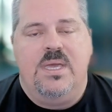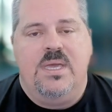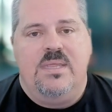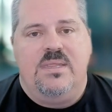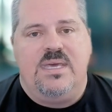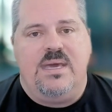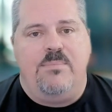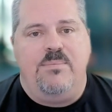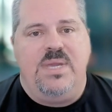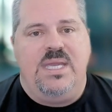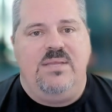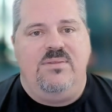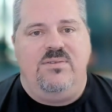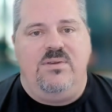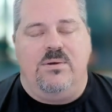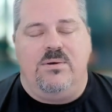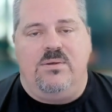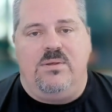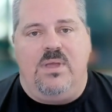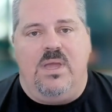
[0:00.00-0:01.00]
That means
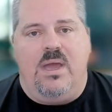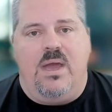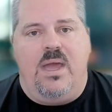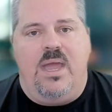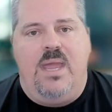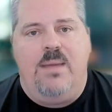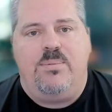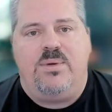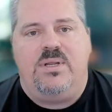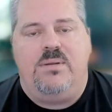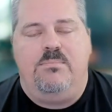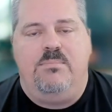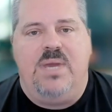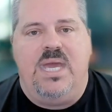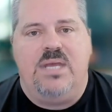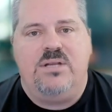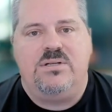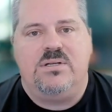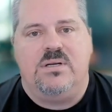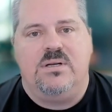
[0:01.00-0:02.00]
you're able to
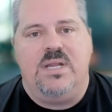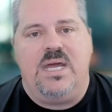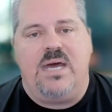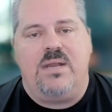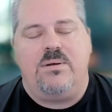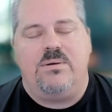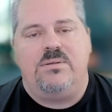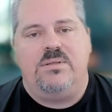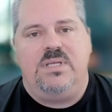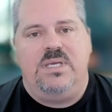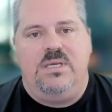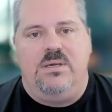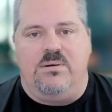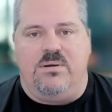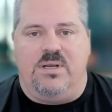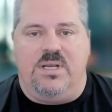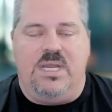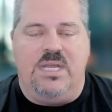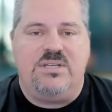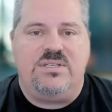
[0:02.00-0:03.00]
measure not only your
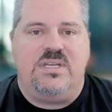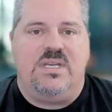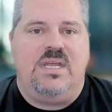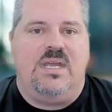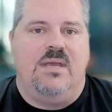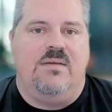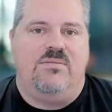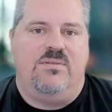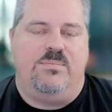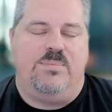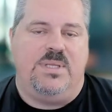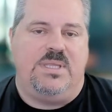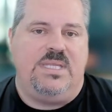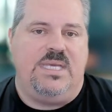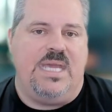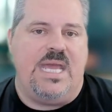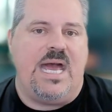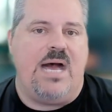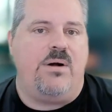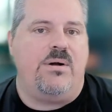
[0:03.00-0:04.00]
initiatives, but
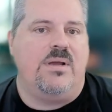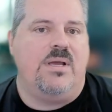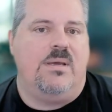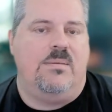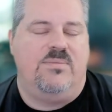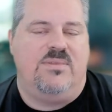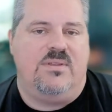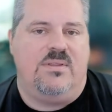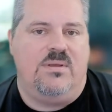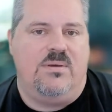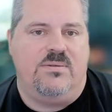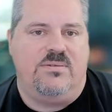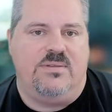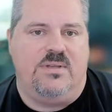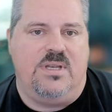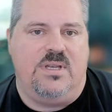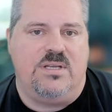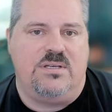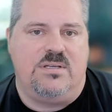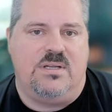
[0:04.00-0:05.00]
the outcomes of those
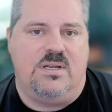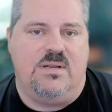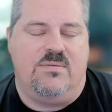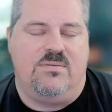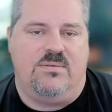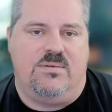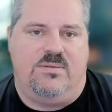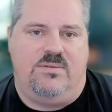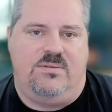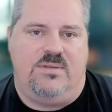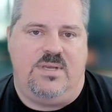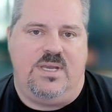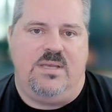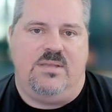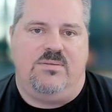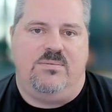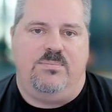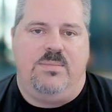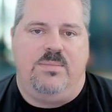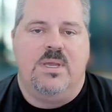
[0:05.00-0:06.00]
initiatives with
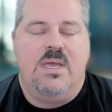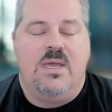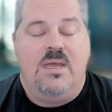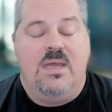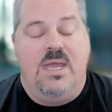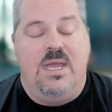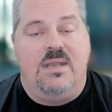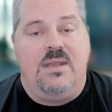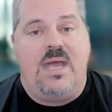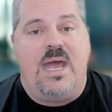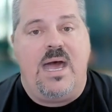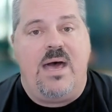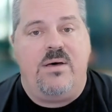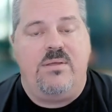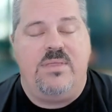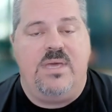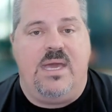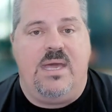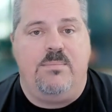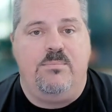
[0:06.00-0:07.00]
sales and how
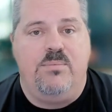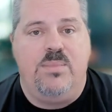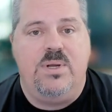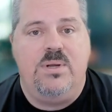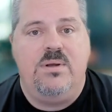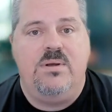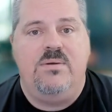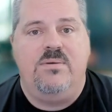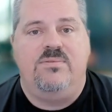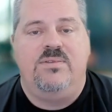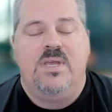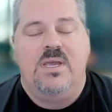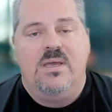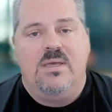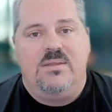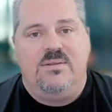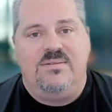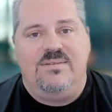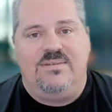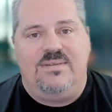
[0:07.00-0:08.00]
that moves
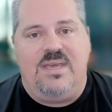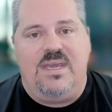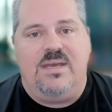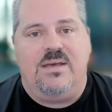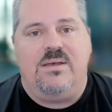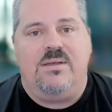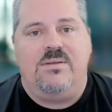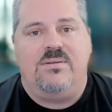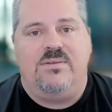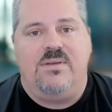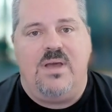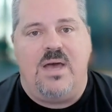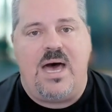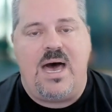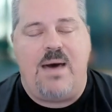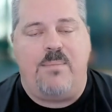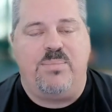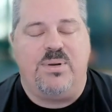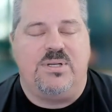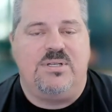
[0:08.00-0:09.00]
sales
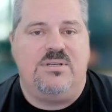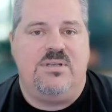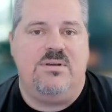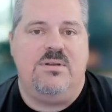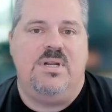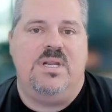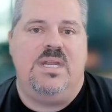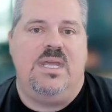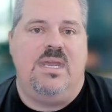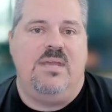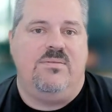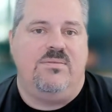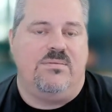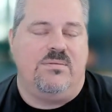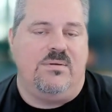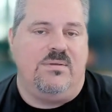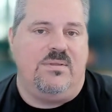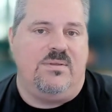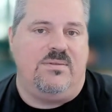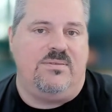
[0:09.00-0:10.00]
opportunities
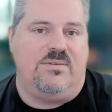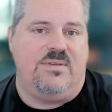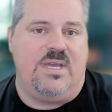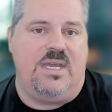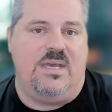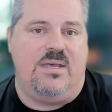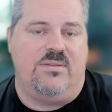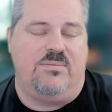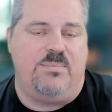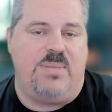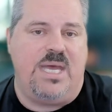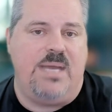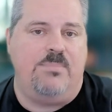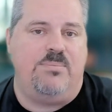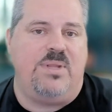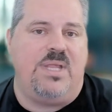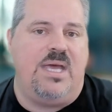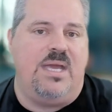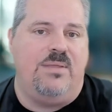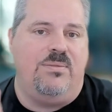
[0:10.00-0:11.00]
through the sales
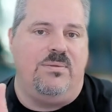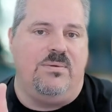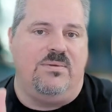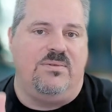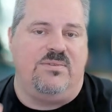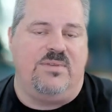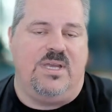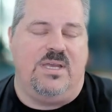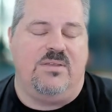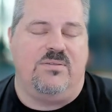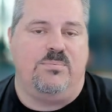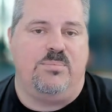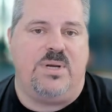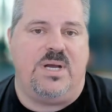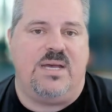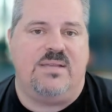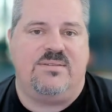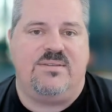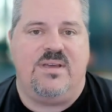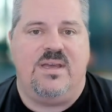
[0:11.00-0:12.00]
pipeline, through sales
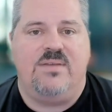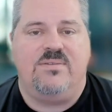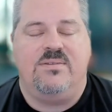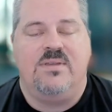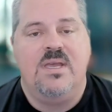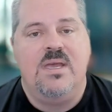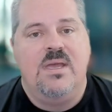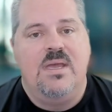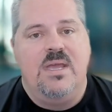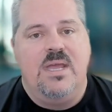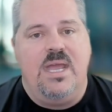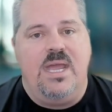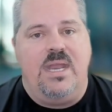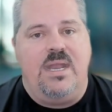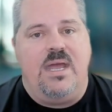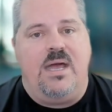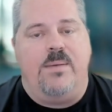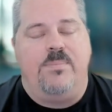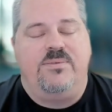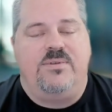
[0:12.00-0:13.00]
process, and
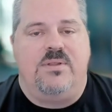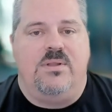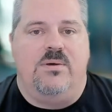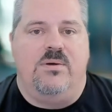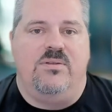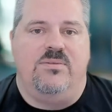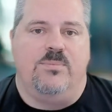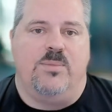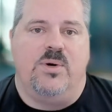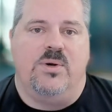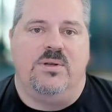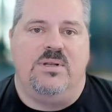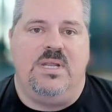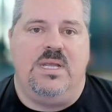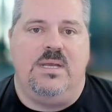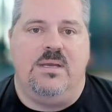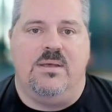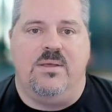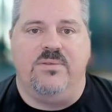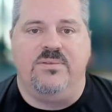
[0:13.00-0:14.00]
helps close more
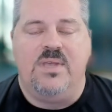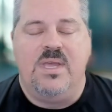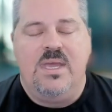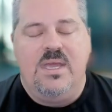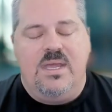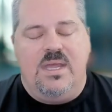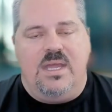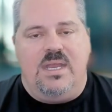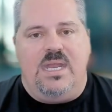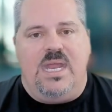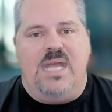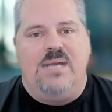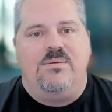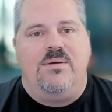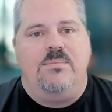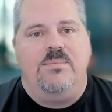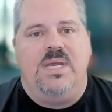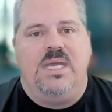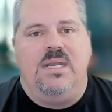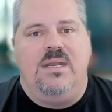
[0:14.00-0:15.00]
deals.
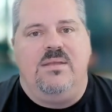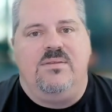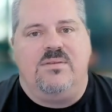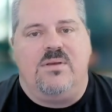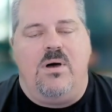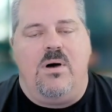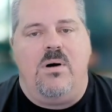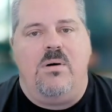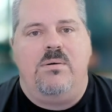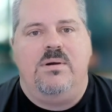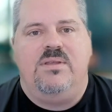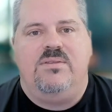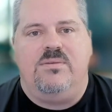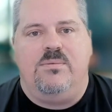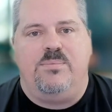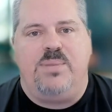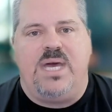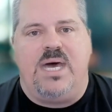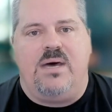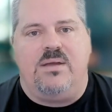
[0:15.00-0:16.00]
Enablement is always
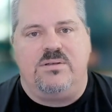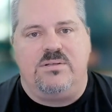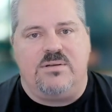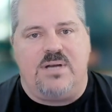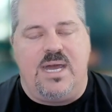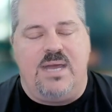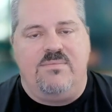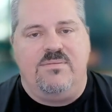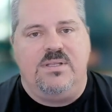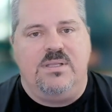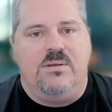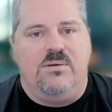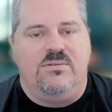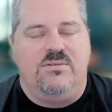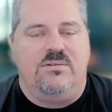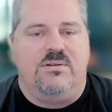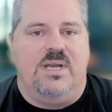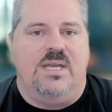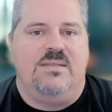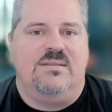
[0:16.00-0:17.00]
about driving those
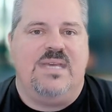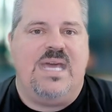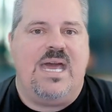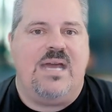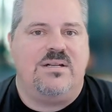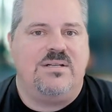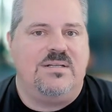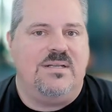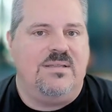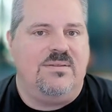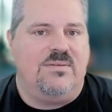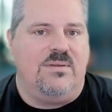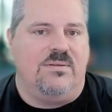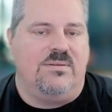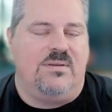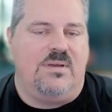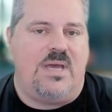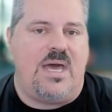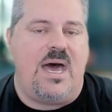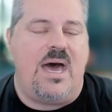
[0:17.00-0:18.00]
transactions, those
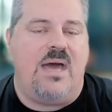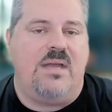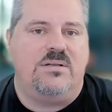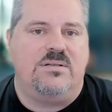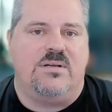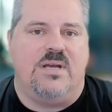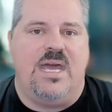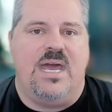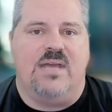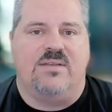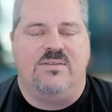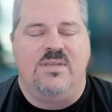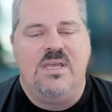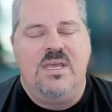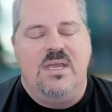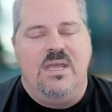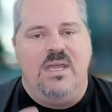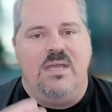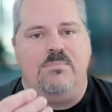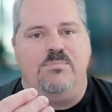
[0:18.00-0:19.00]
contracts,
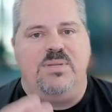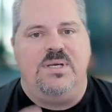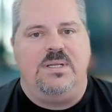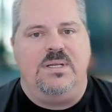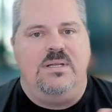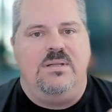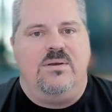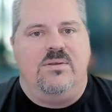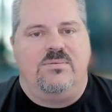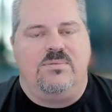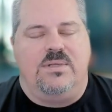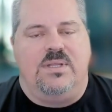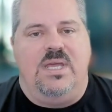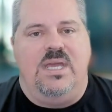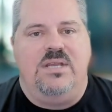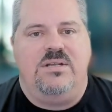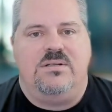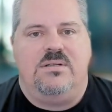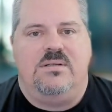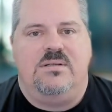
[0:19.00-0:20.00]
and building those
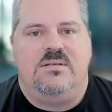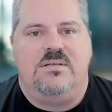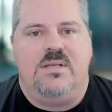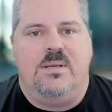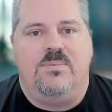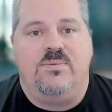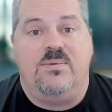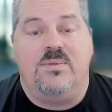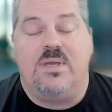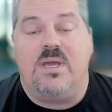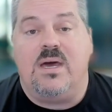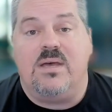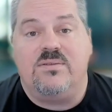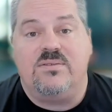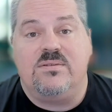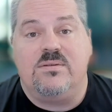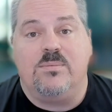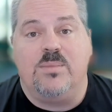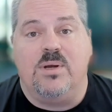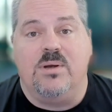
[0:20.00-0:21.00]
relationships with
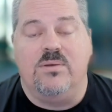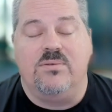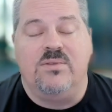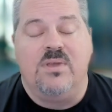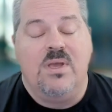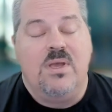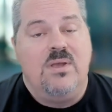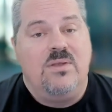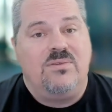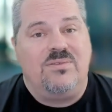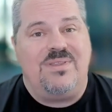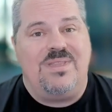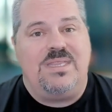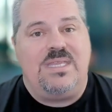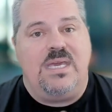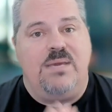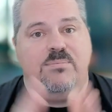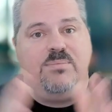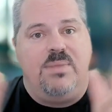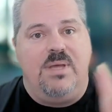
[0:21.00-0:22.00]
customers so
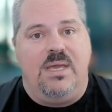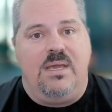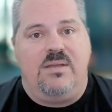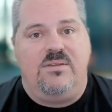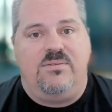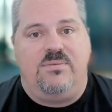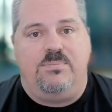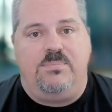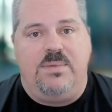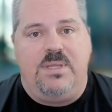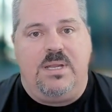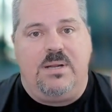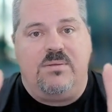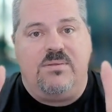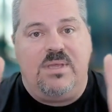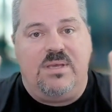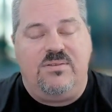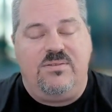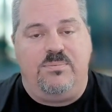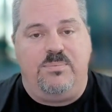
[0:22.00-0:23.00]
that
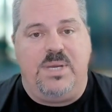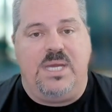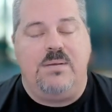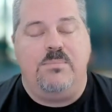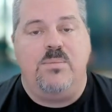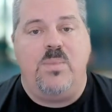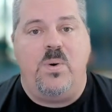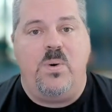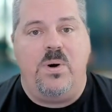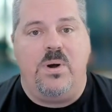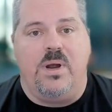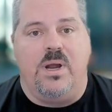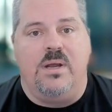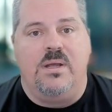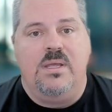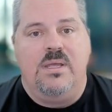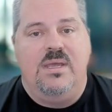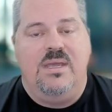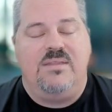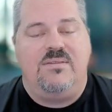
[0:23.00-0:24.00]
they spend more.
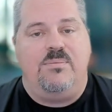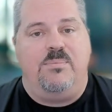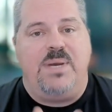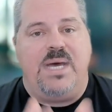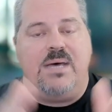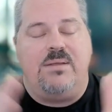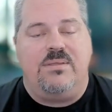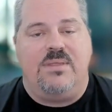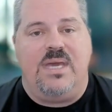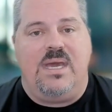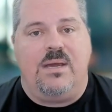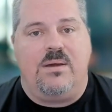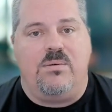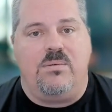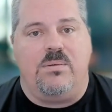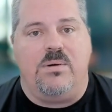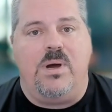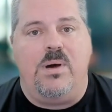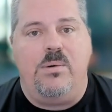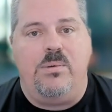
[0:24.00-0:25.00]
It's about that
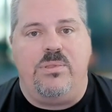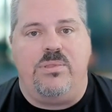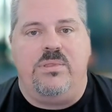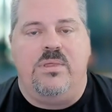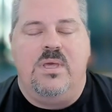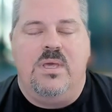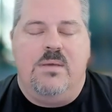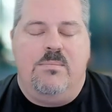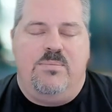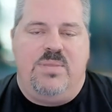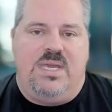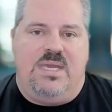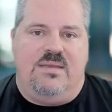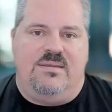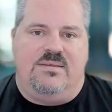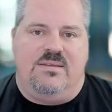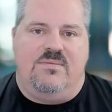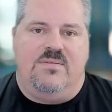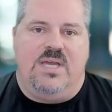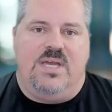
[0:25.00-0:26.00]
growth
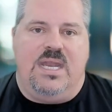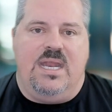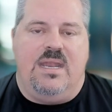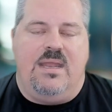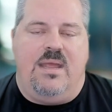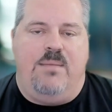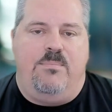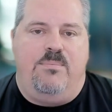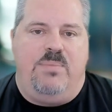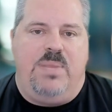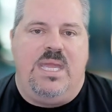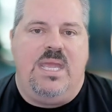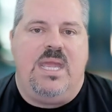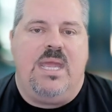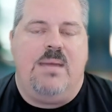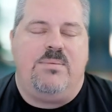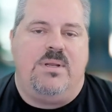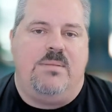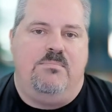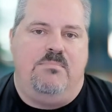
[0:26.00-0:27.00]
piece of it, and being
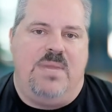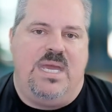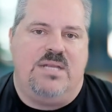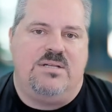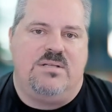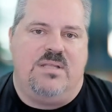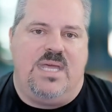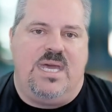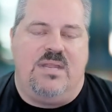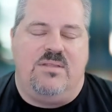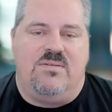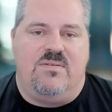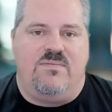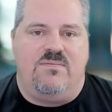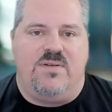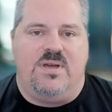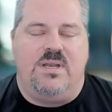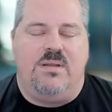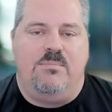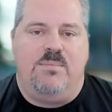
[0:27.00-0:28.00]
able to measure that is a
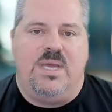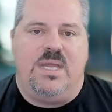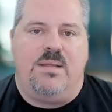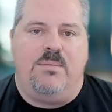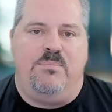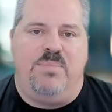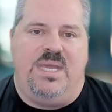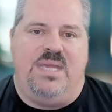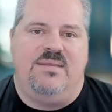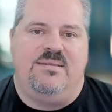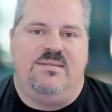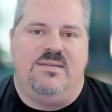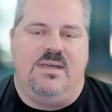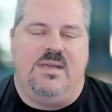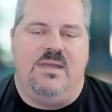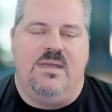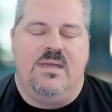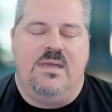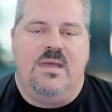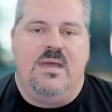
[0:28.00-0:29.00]
fundamental
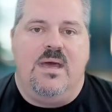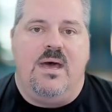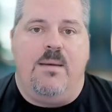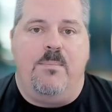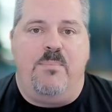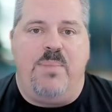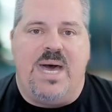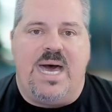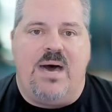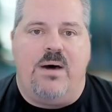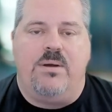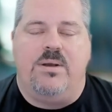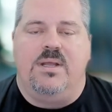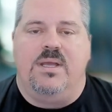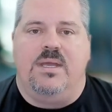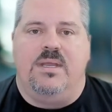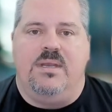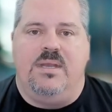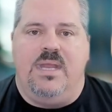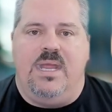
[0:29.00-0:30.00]
basic about
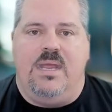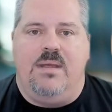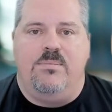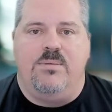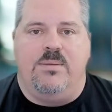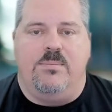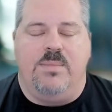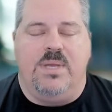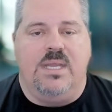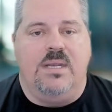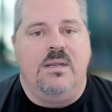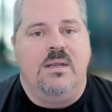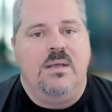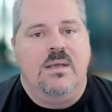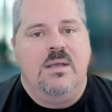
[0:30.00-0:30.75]
enablement.